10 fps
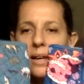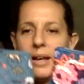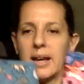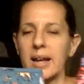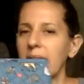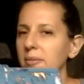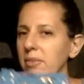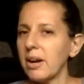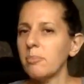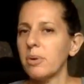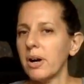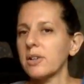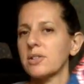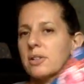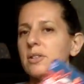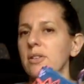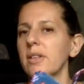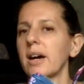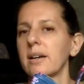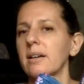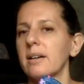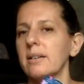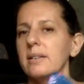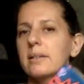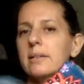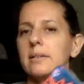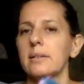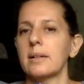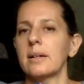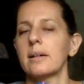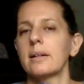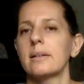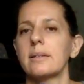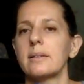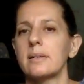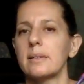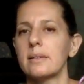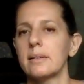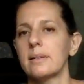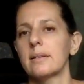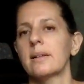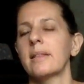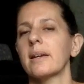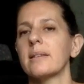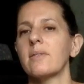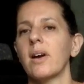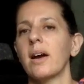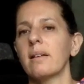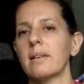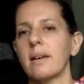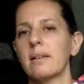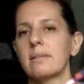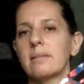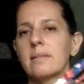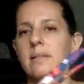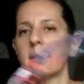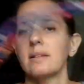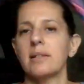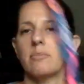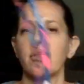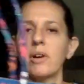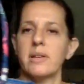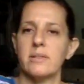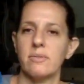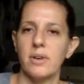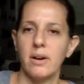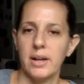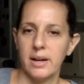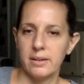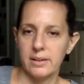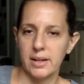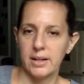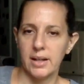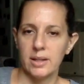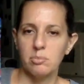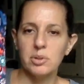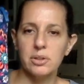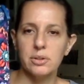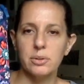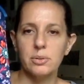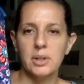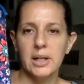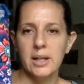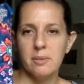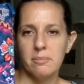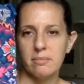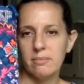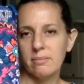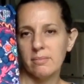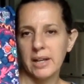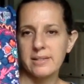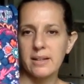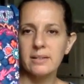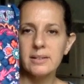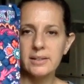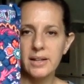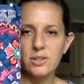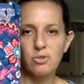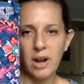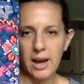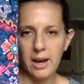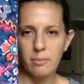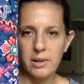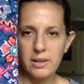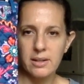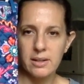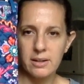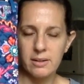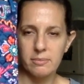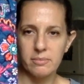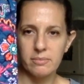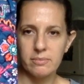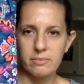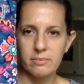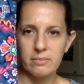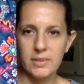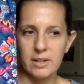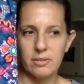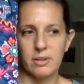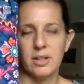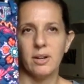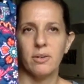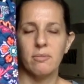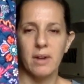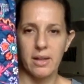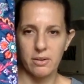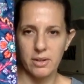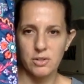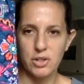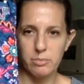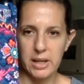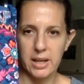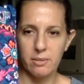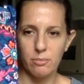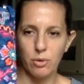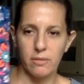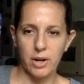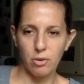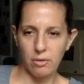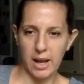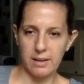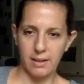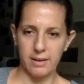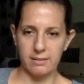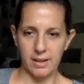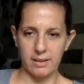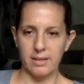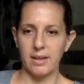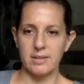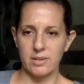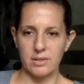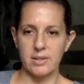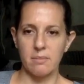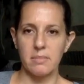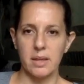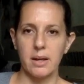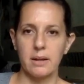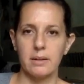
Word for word: And I'm very partial to that color. Um, I think it's very elegant think deep grays are very elegant, and the blue makes it a little less drab. Um, it, you know, rather than just being more of a gray like like this or something.